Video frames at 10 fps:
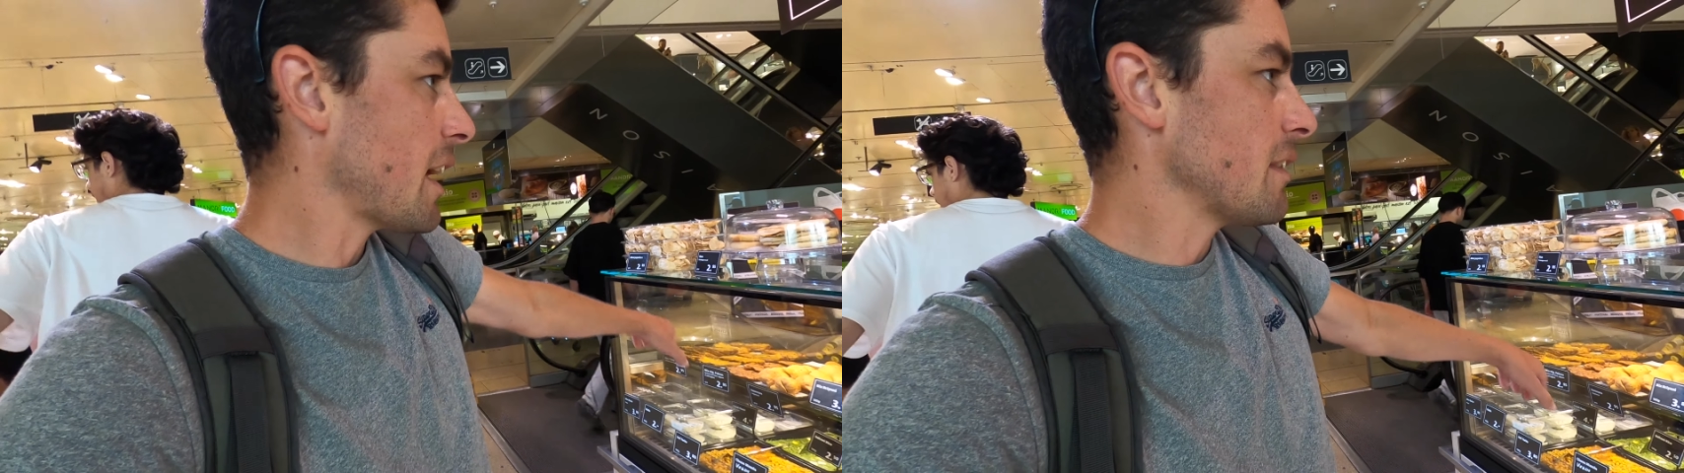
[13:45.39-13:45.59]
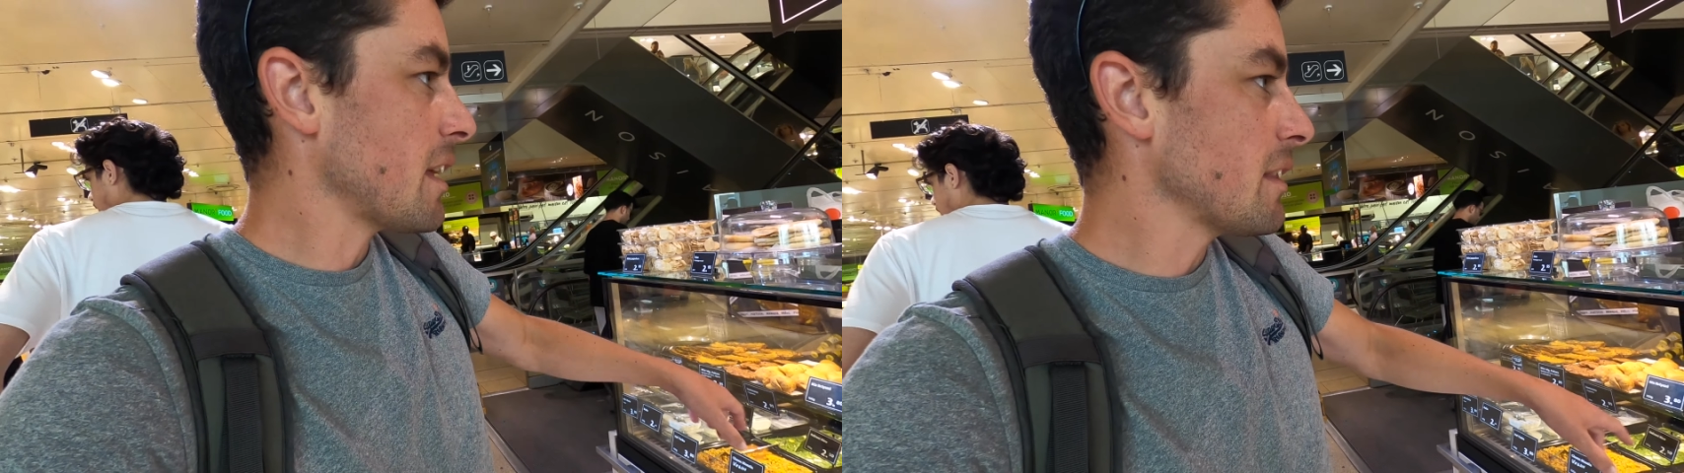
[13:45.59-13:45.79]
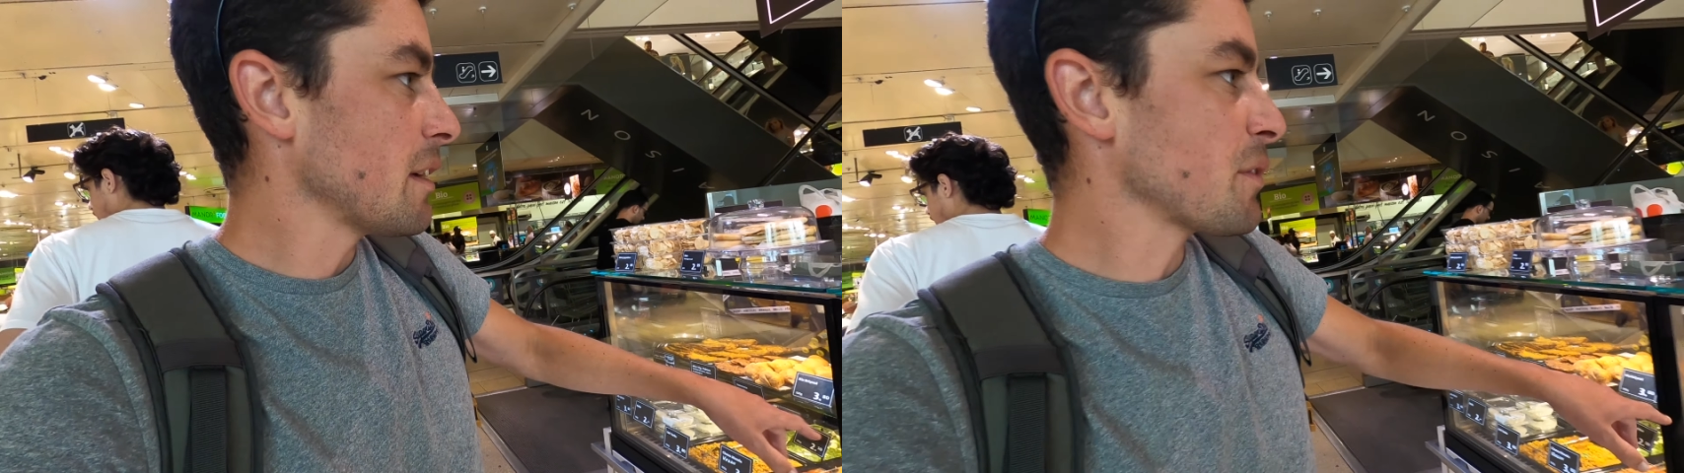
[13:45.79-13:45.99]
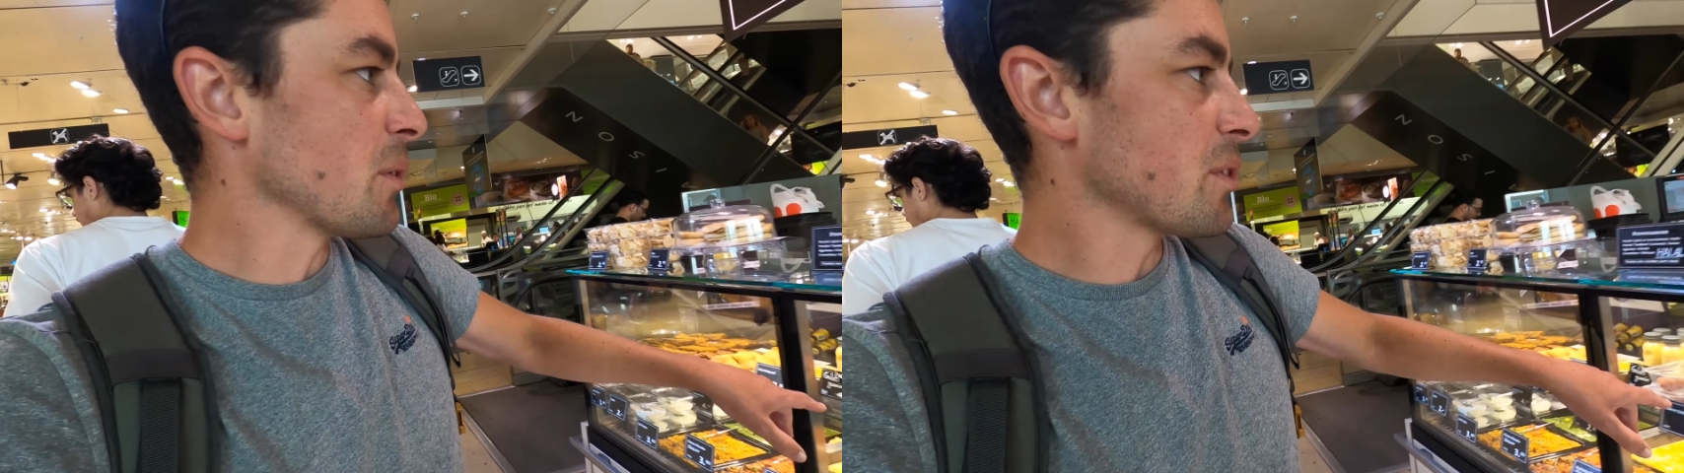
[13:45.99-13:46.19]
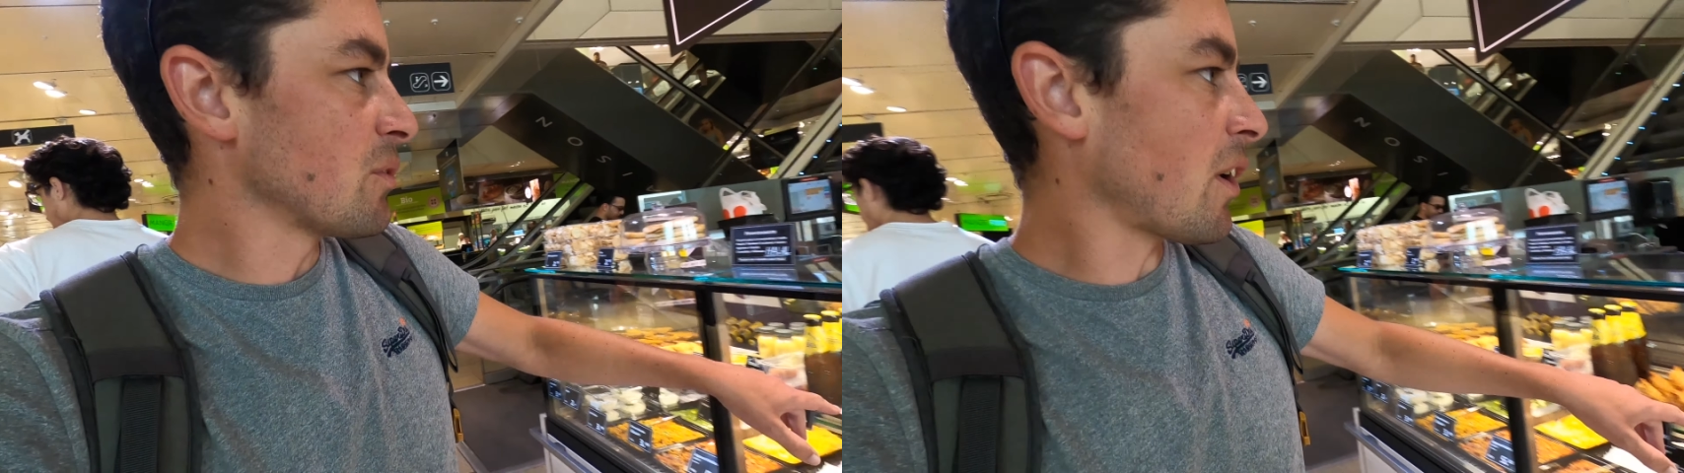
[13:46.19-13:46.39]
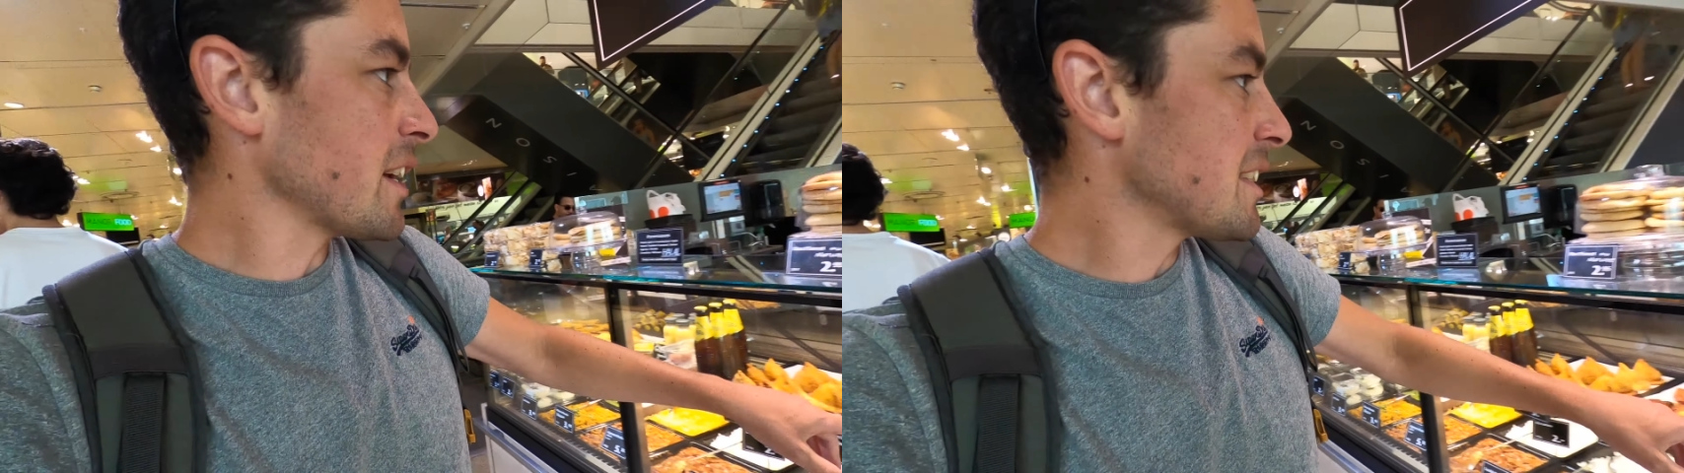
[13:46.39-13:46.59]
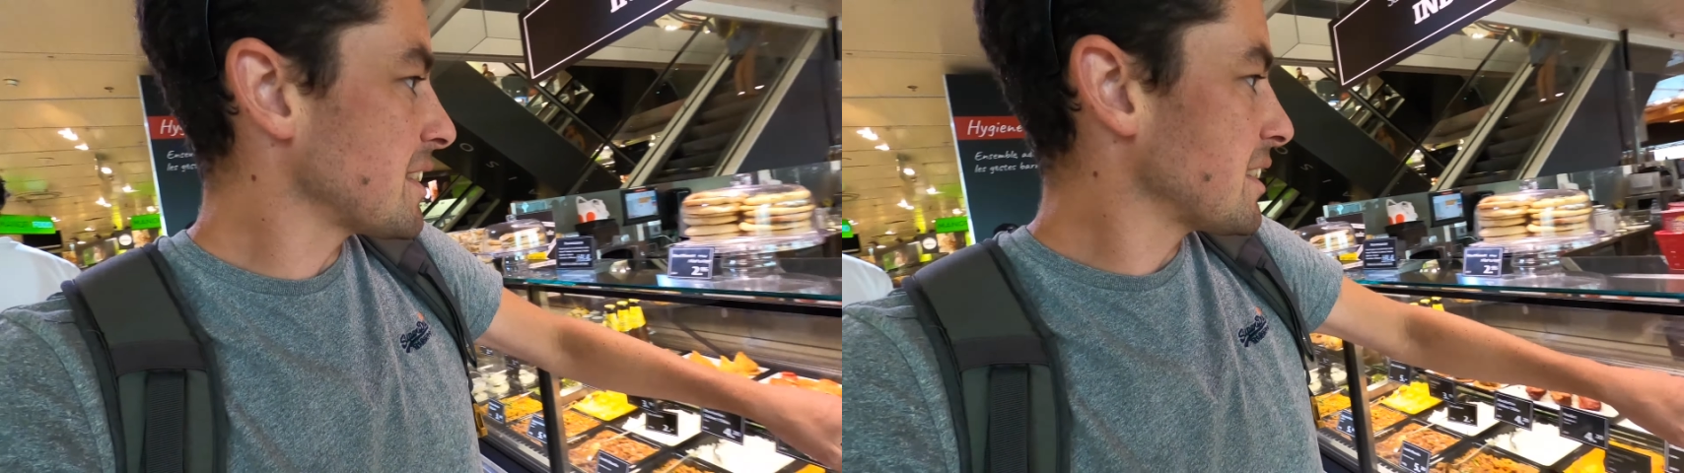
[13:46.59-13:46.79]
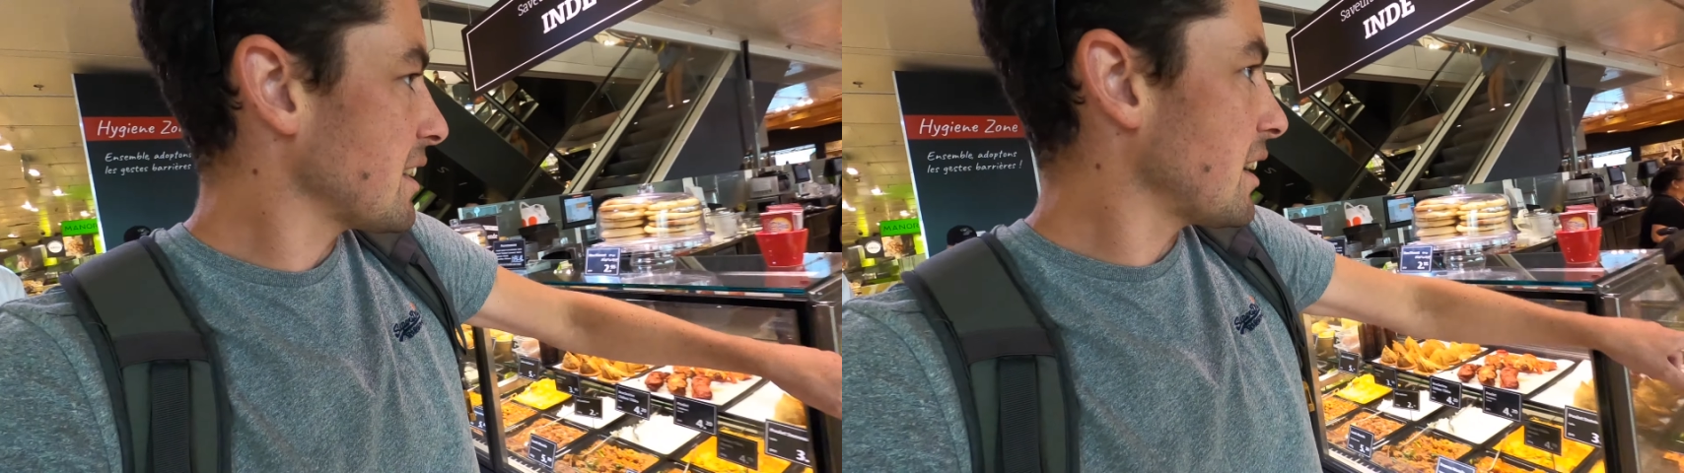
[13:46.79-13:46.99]
and then they've got the
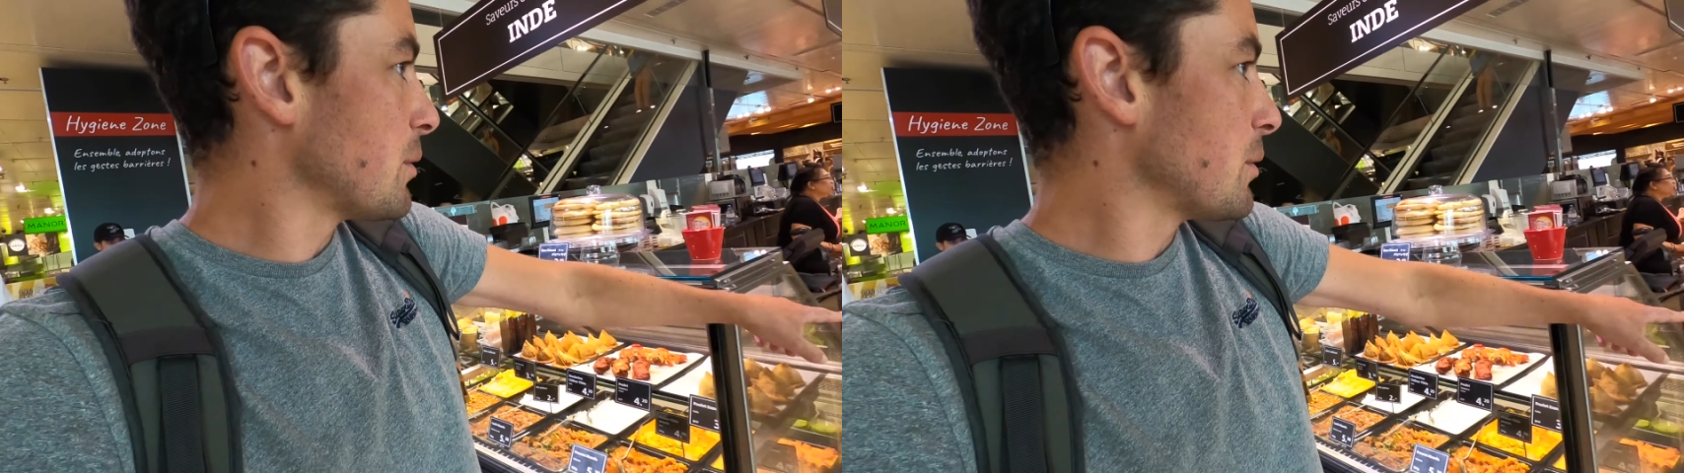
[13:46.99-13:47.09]
rice